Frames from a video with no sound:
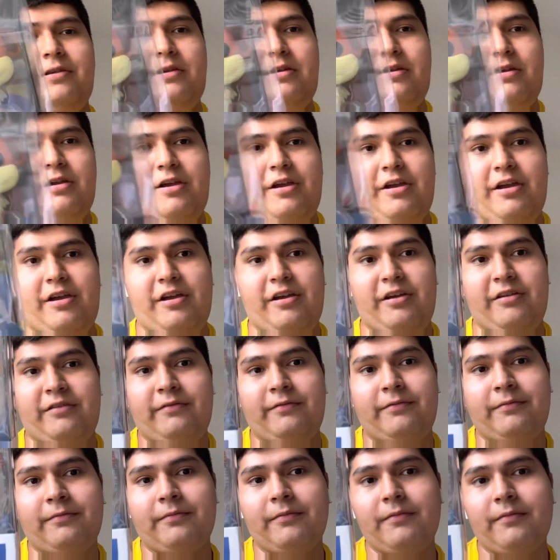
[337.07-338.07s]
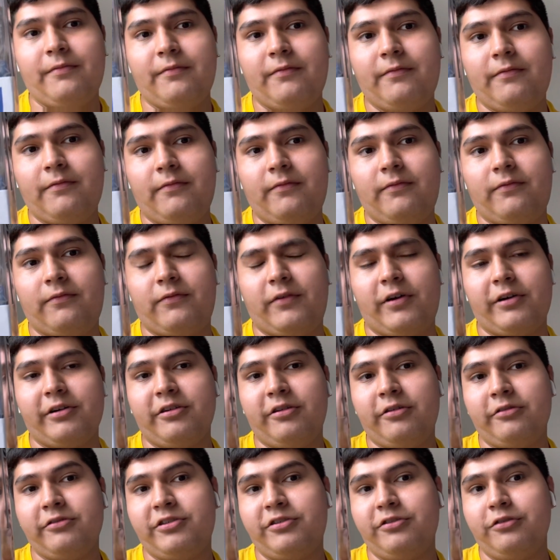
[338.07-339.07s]
And for
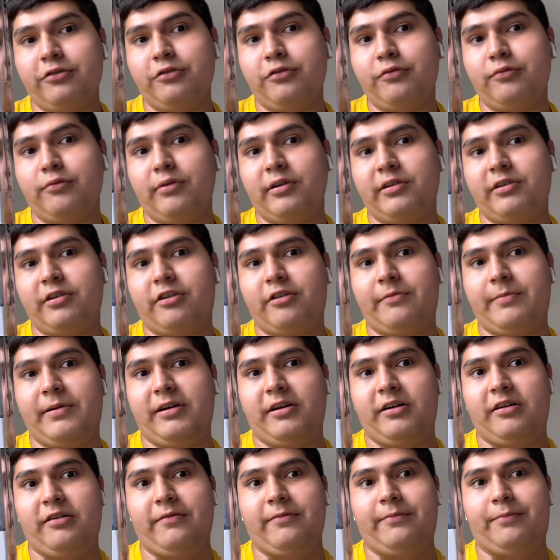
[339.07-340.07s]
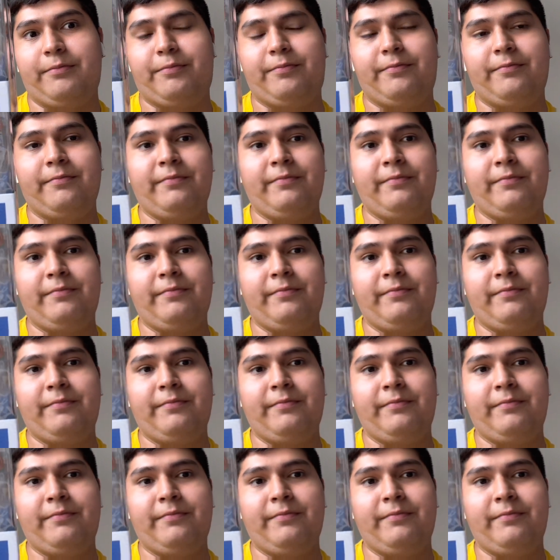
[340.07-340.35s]
those who wonder about